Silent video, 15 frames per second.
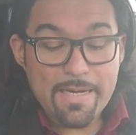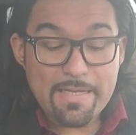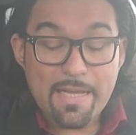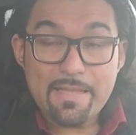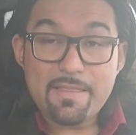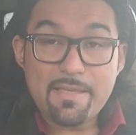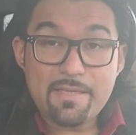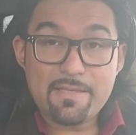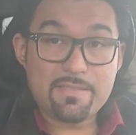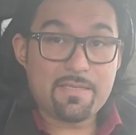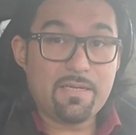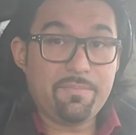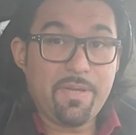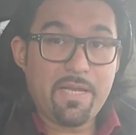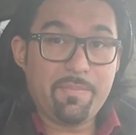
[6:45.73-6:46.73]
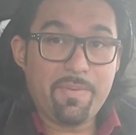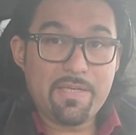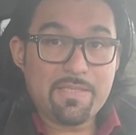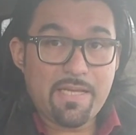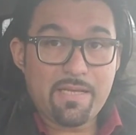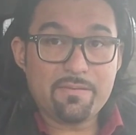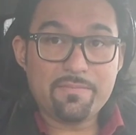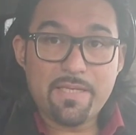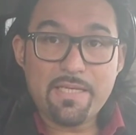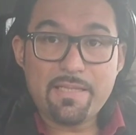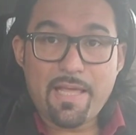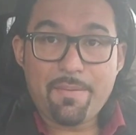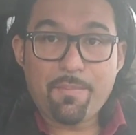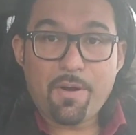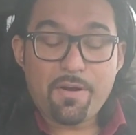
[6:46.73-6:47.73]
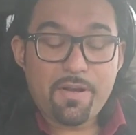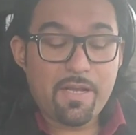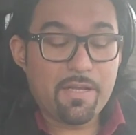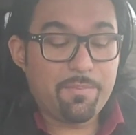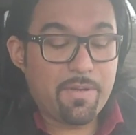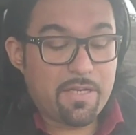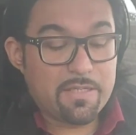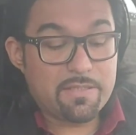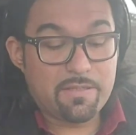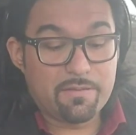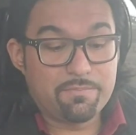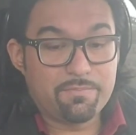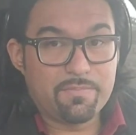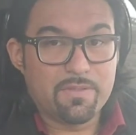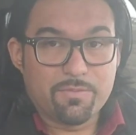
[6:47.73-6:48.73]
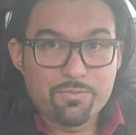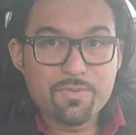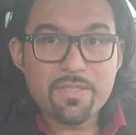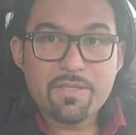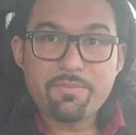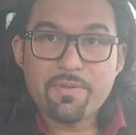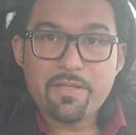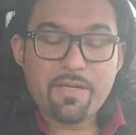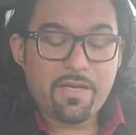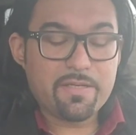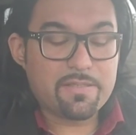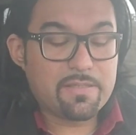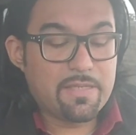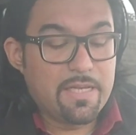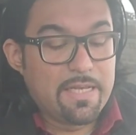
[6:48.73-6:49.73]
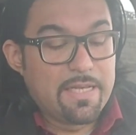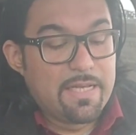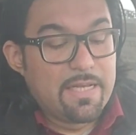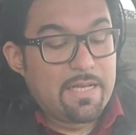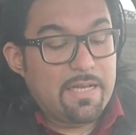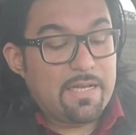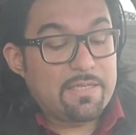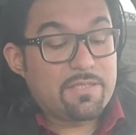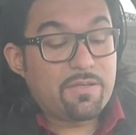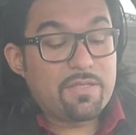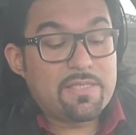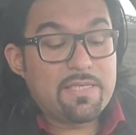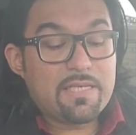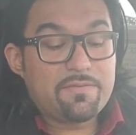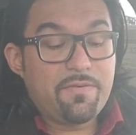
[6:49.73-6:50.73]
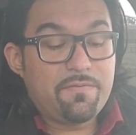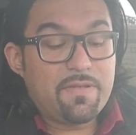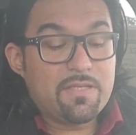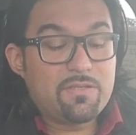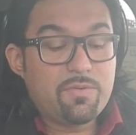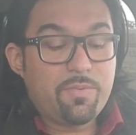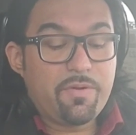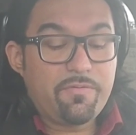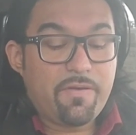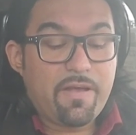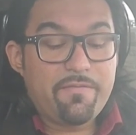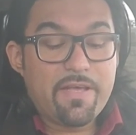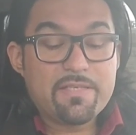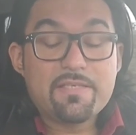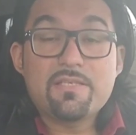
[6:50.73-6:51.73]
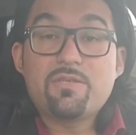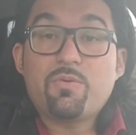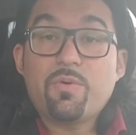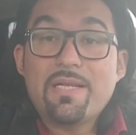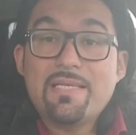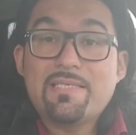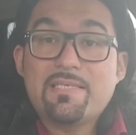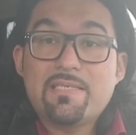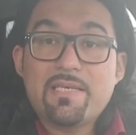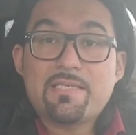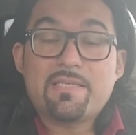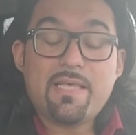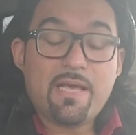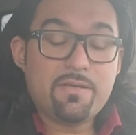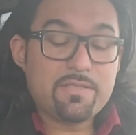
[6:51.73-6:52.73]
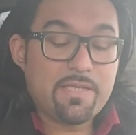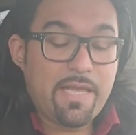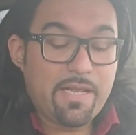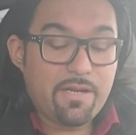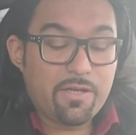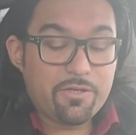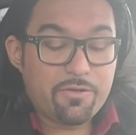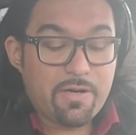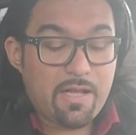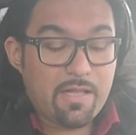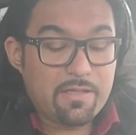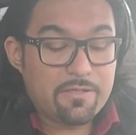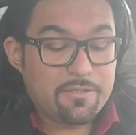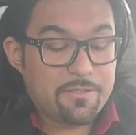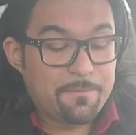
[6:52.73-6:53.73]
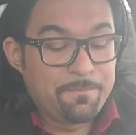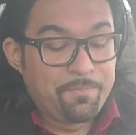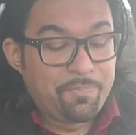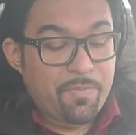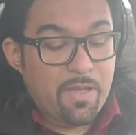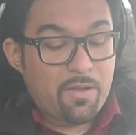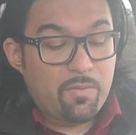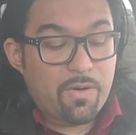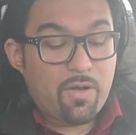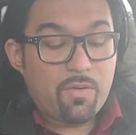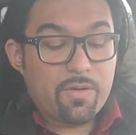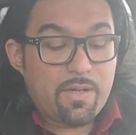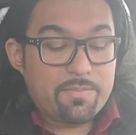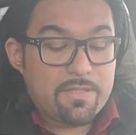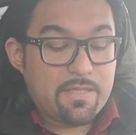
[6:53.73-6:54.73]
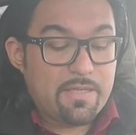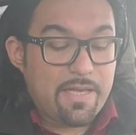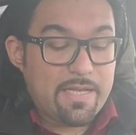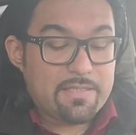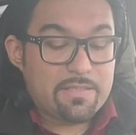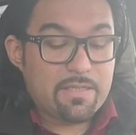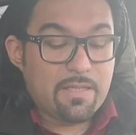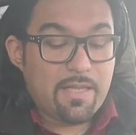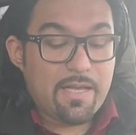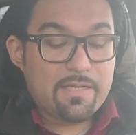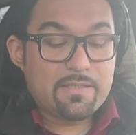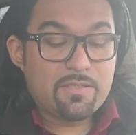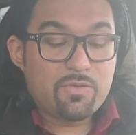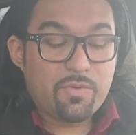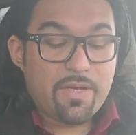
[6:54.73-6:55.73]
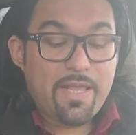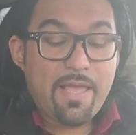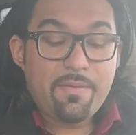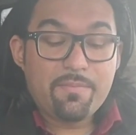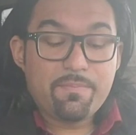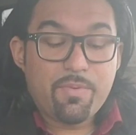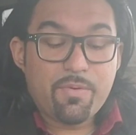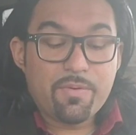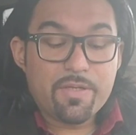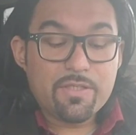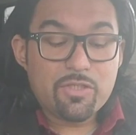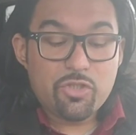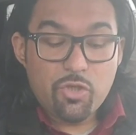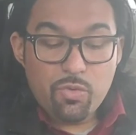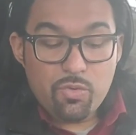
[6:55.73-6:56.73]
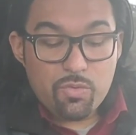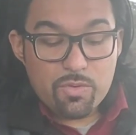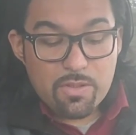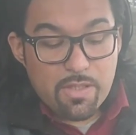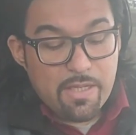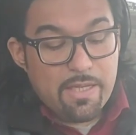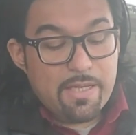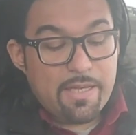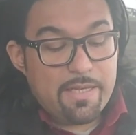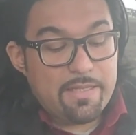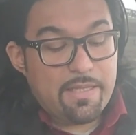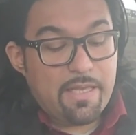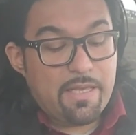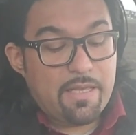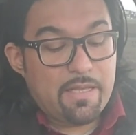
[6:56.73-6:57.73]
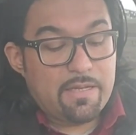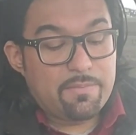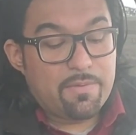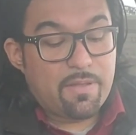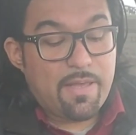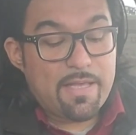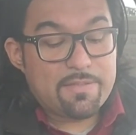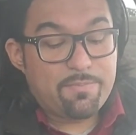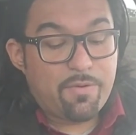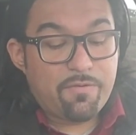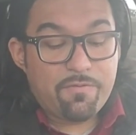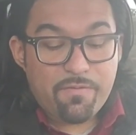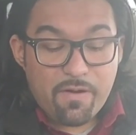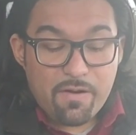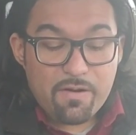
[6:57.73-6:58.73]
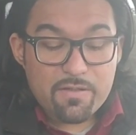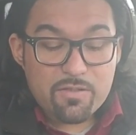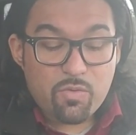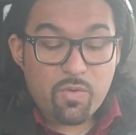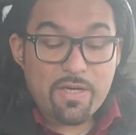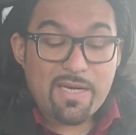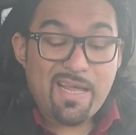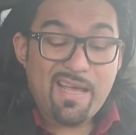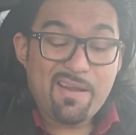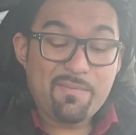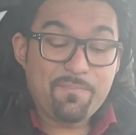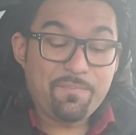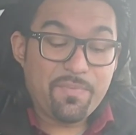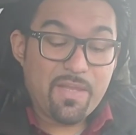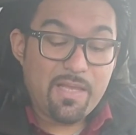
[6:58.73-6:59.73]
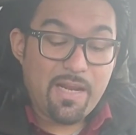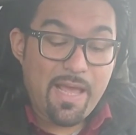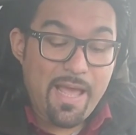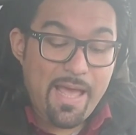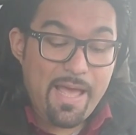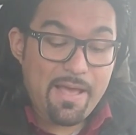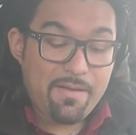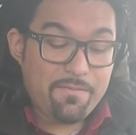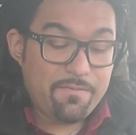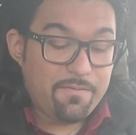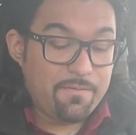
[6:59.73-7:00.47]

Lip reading: I think it's going to make a big dent in that market because they're really, really nice. So the CX-50 2.5S is $26,800. We're going up to the S Select 28.2. And then the S Preferred, 29.5.